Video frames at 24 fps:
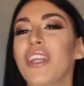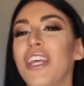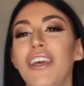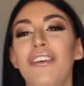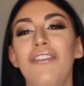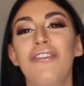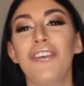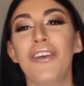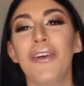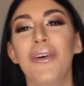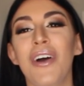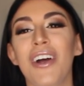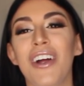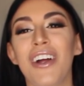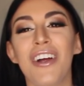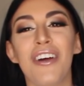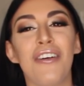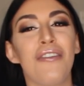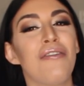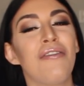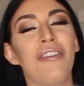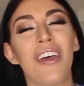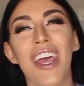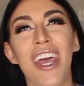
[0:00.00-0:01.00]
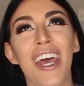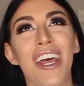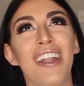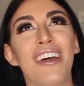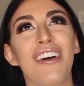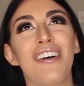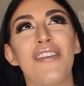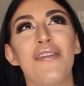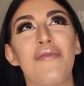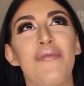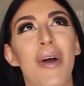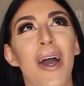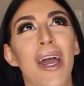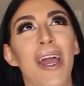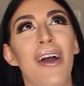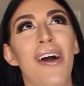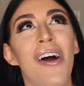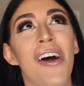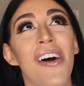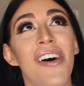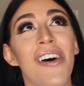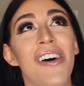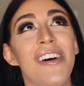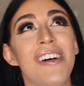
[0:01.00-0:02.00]
If you are a fan of my
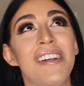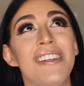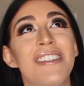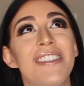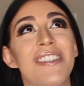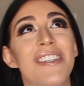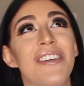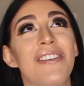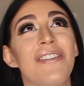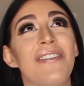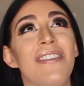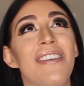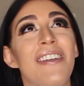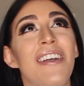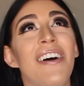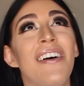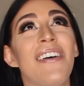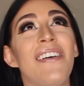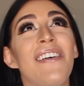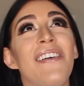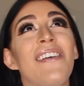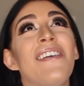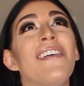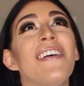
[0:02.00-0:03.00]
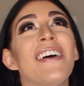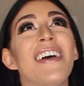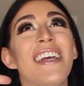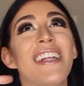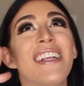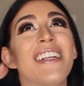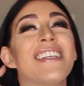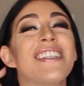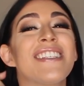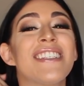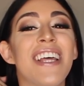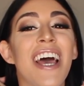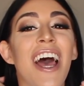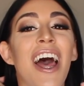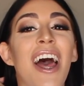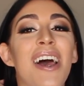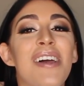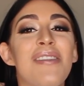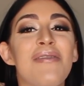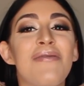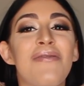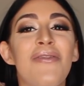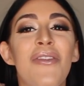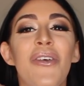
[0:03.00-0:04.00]
hauls, you know it is
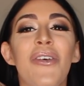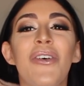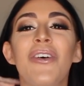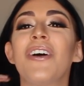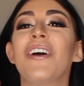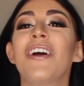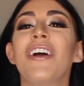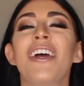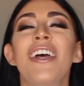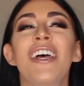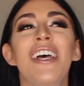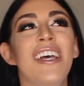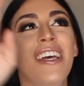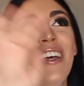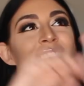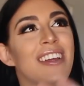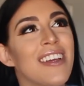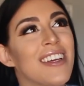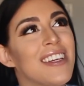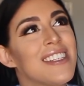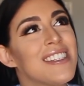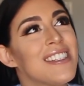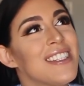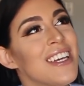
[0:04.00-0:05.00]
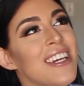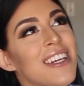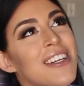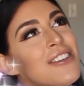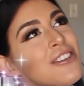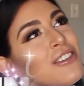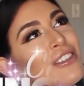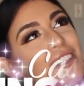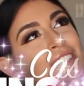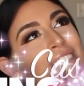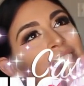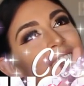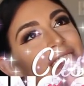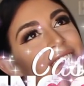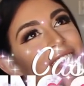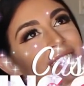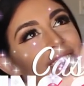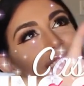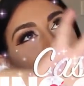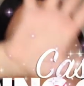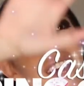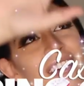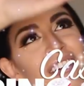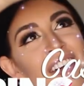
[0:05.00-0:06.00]
time for Cassandra's
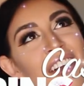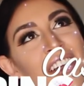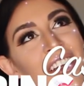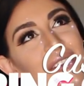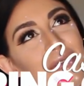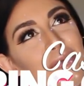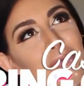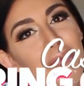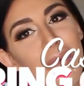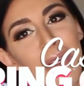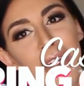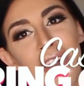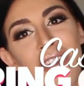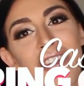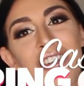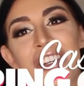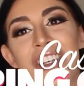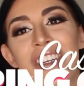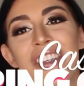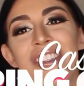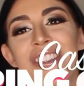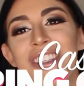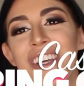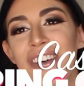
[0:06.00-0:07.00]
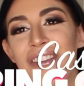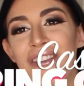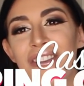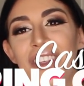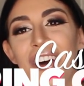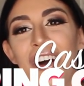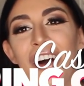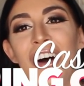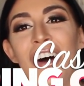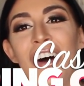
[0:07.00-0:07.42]
daring purchase of the